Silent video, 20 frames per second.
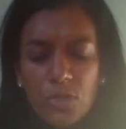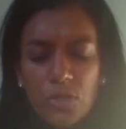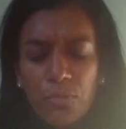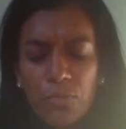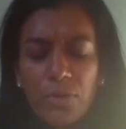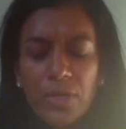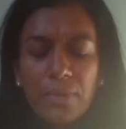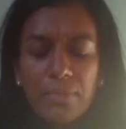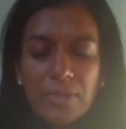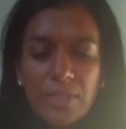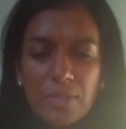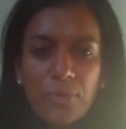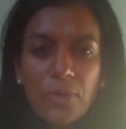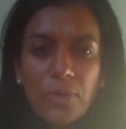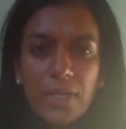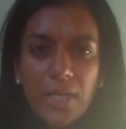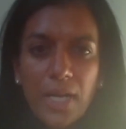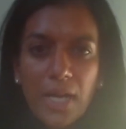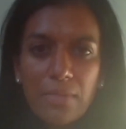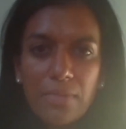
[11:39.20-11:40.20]
sort of
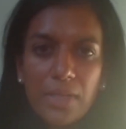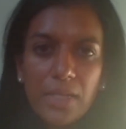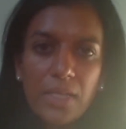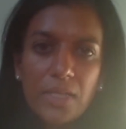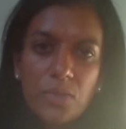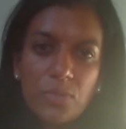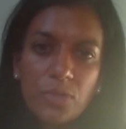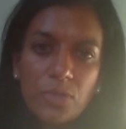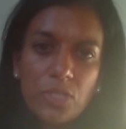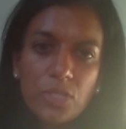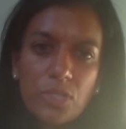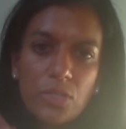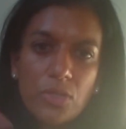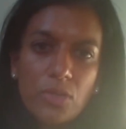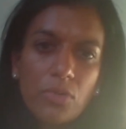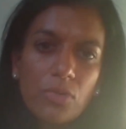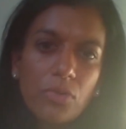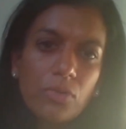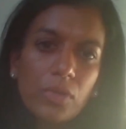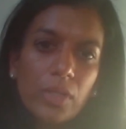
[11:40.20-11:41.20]
pre-diabetes, which is an
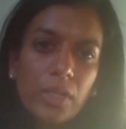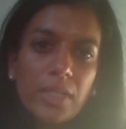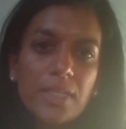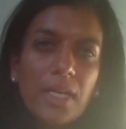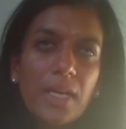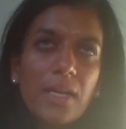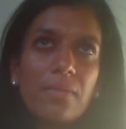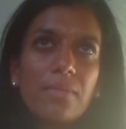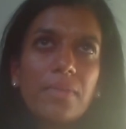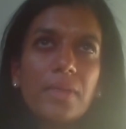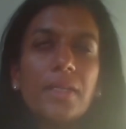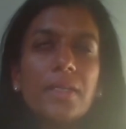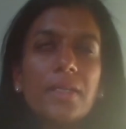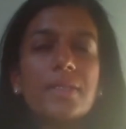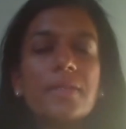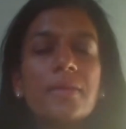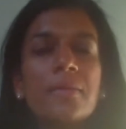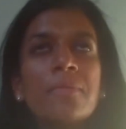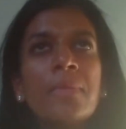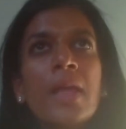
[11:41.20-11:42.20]
early diabetes.
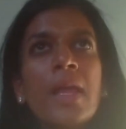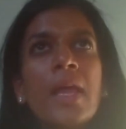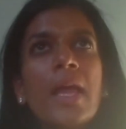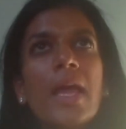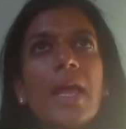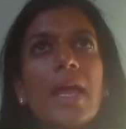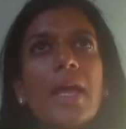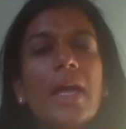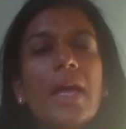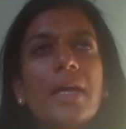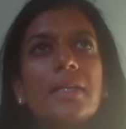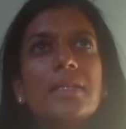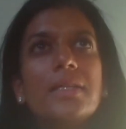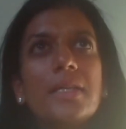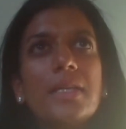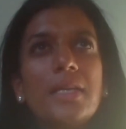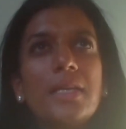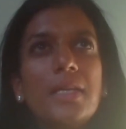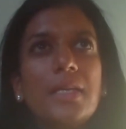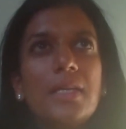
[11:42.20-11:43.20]
And
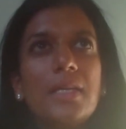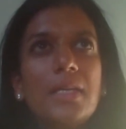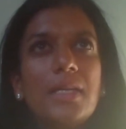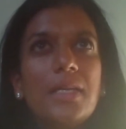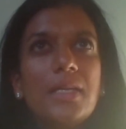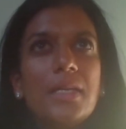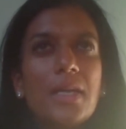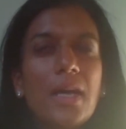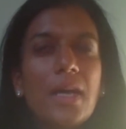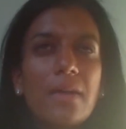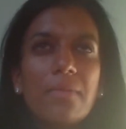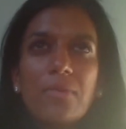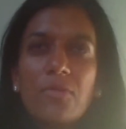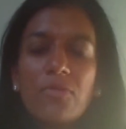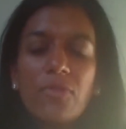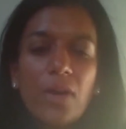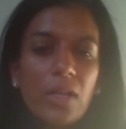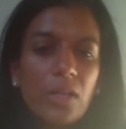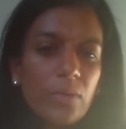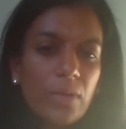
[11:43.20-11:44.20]
I've been
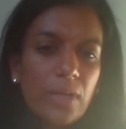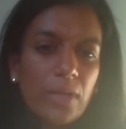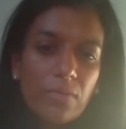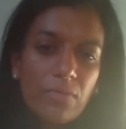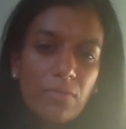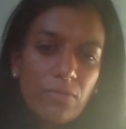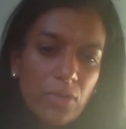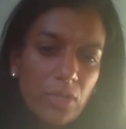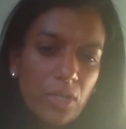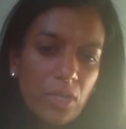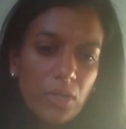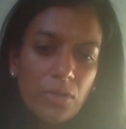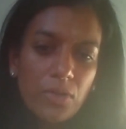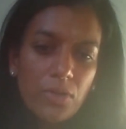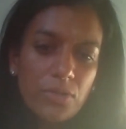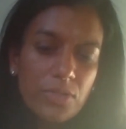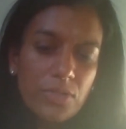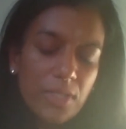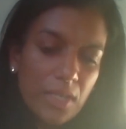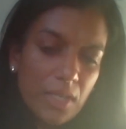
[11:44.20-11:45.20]
following him for
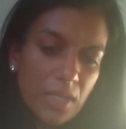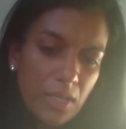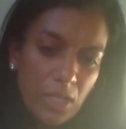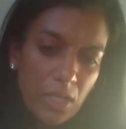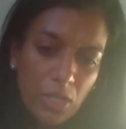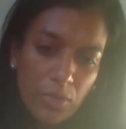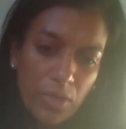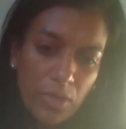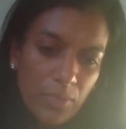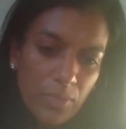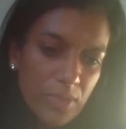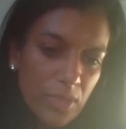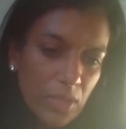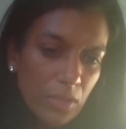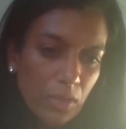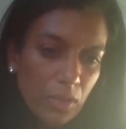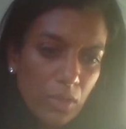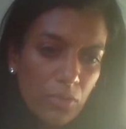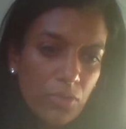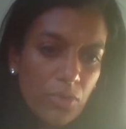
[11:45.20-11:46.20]
years, and he was
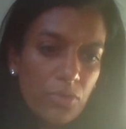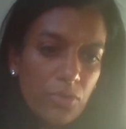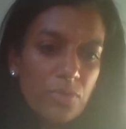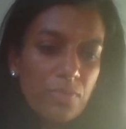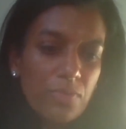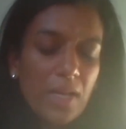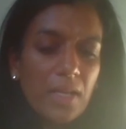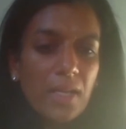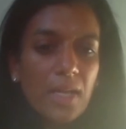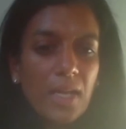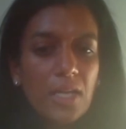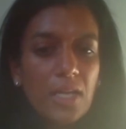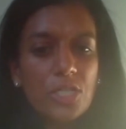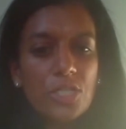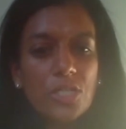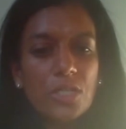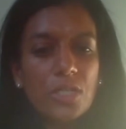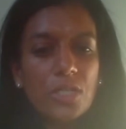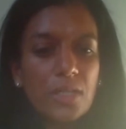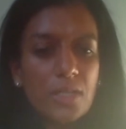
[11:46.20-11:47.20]
on low-dose
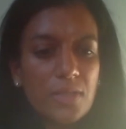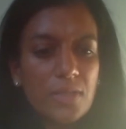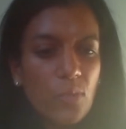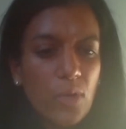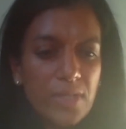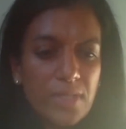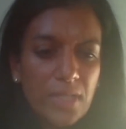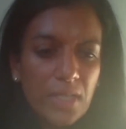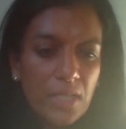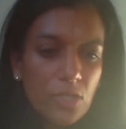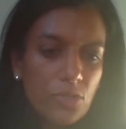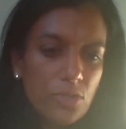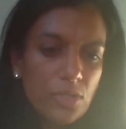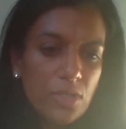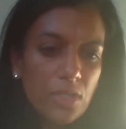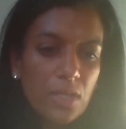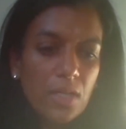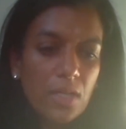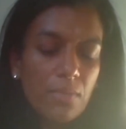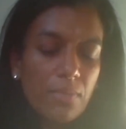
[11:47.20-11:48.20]
medications, wasn't
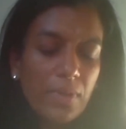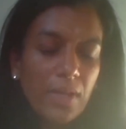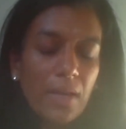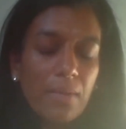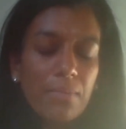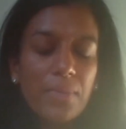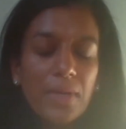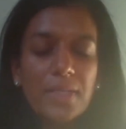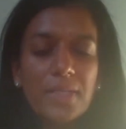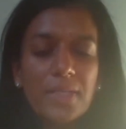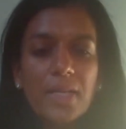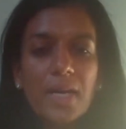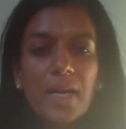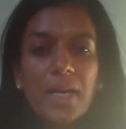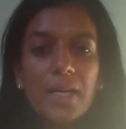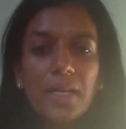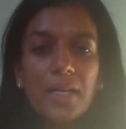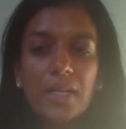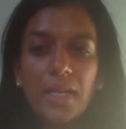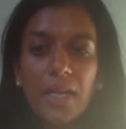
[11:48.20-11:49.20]
interested in a plant-based
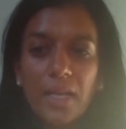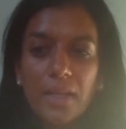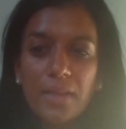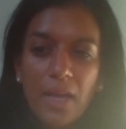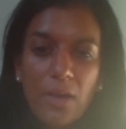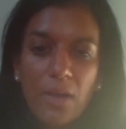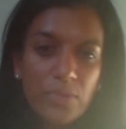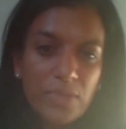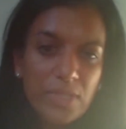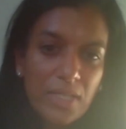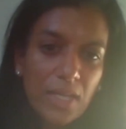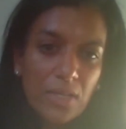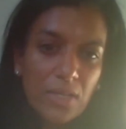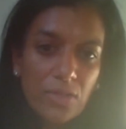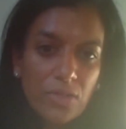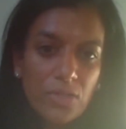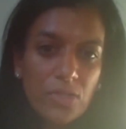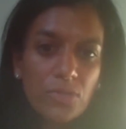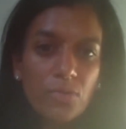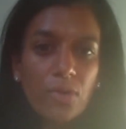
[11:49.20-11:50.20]
diet, and that was the end
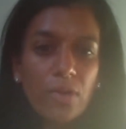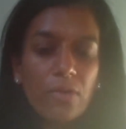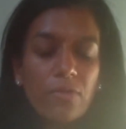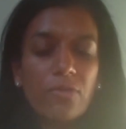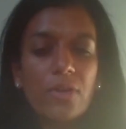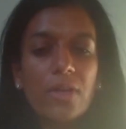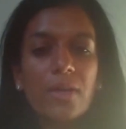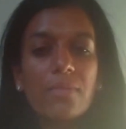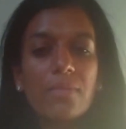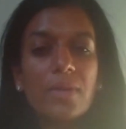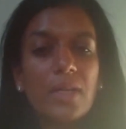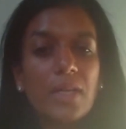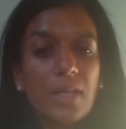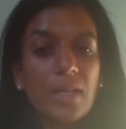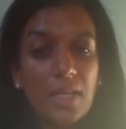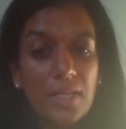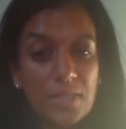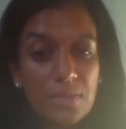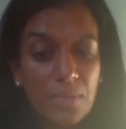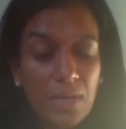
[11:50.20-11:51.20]
of the story for him in
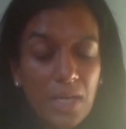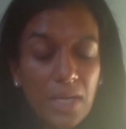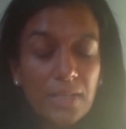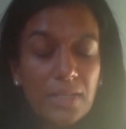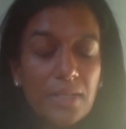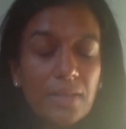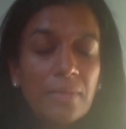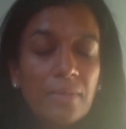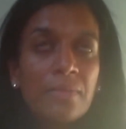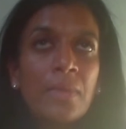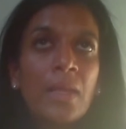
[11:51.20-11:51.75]
his mind.